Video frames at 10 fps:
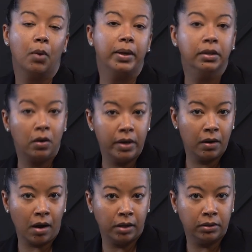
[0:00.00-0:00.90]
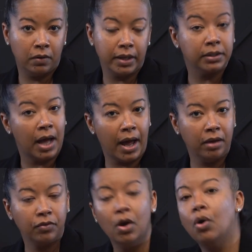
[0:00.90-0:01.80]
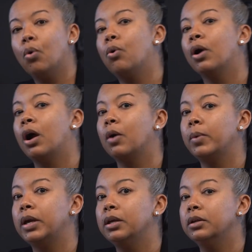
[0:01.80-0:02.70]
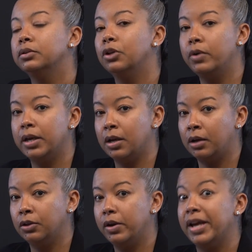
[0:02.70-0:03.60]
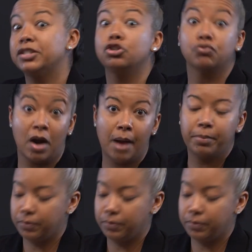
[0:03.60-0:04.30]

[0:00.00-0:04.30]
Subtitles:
Are we loading or unloading live, or are we loading and unloading as a drop,